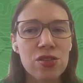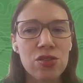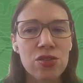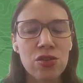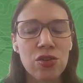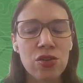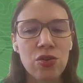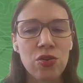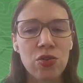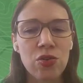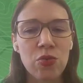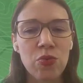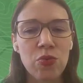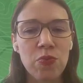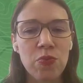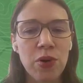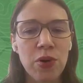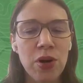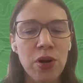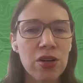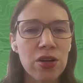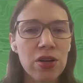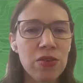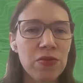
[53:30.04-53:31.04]
So
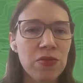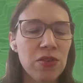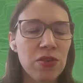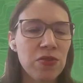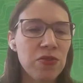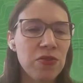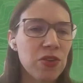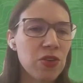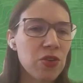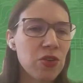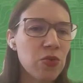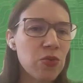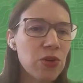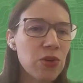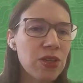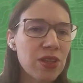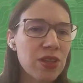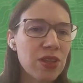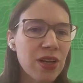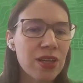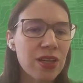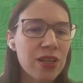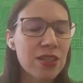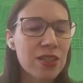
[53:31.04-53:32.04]
part of the field
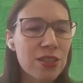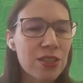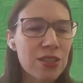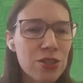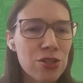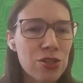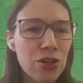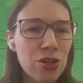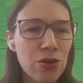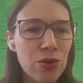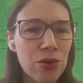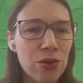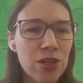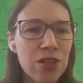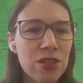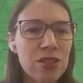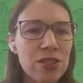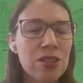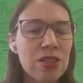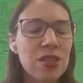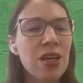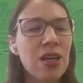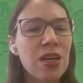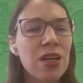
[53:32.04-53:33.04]
work that I didn't show
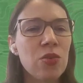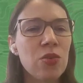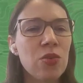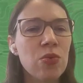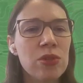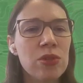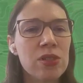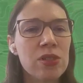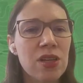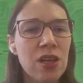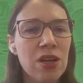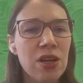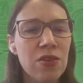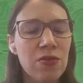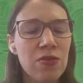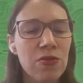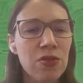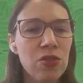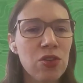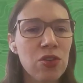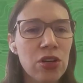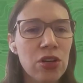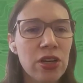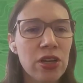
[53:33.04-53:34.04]
here today was kind
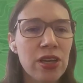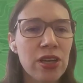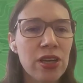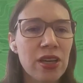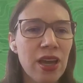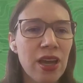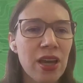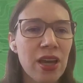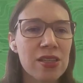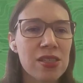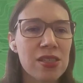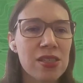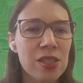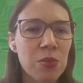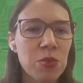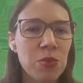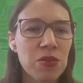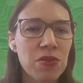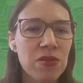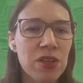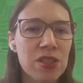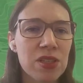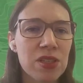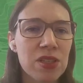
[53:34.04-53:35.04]
of looking at
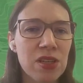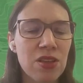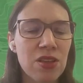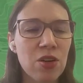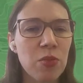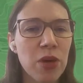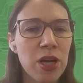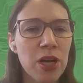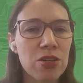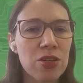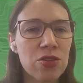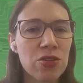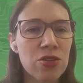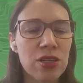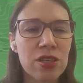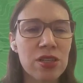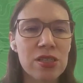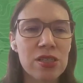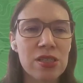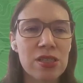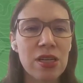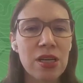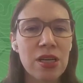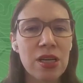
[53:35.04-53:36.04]
some of these other
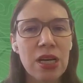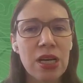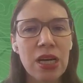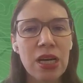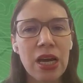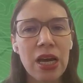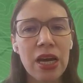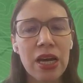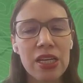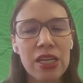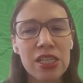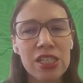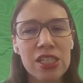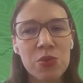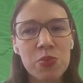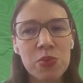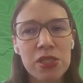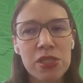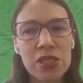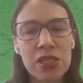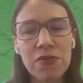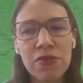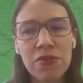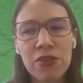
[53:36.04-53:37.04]
metrics,
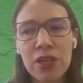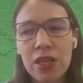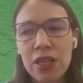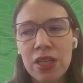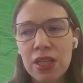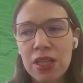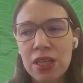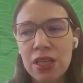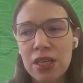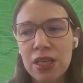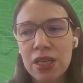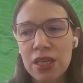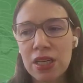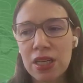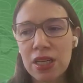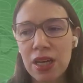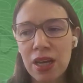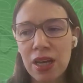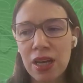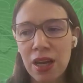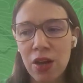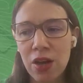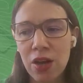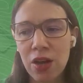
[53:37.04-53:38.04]

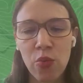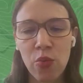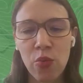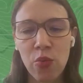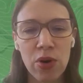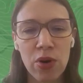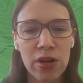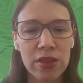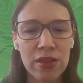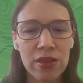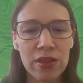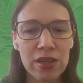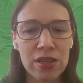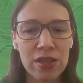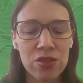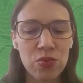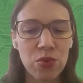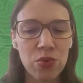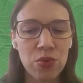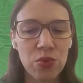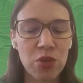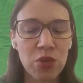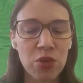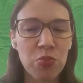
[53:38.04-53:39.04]
specifically one
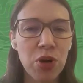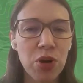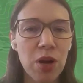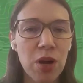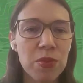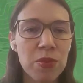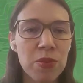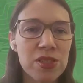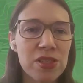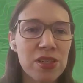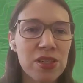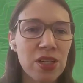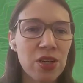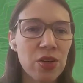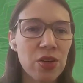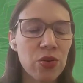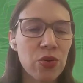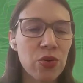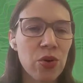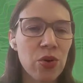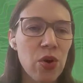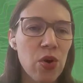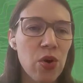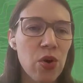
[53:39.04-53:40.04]
that's really
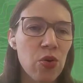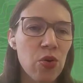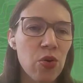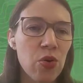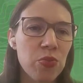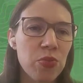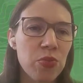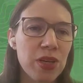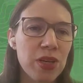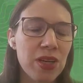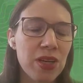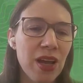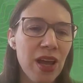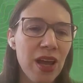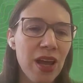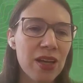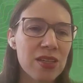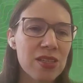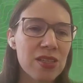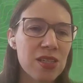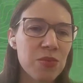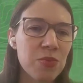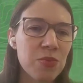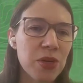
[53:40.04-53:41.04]
promising would be an
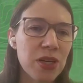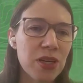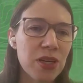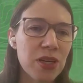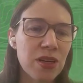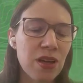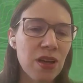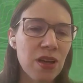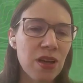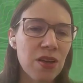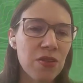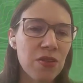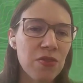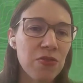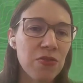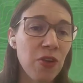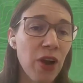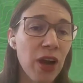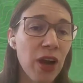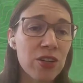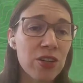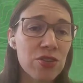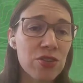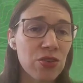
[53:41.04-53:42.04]
estimate of
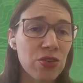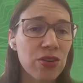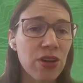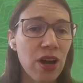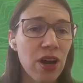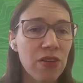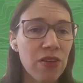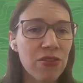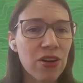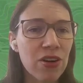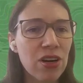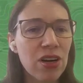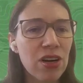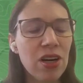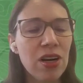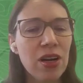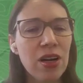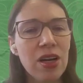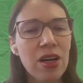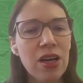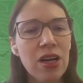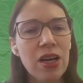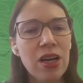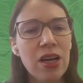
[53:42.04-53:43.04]
fractional cover,
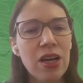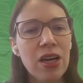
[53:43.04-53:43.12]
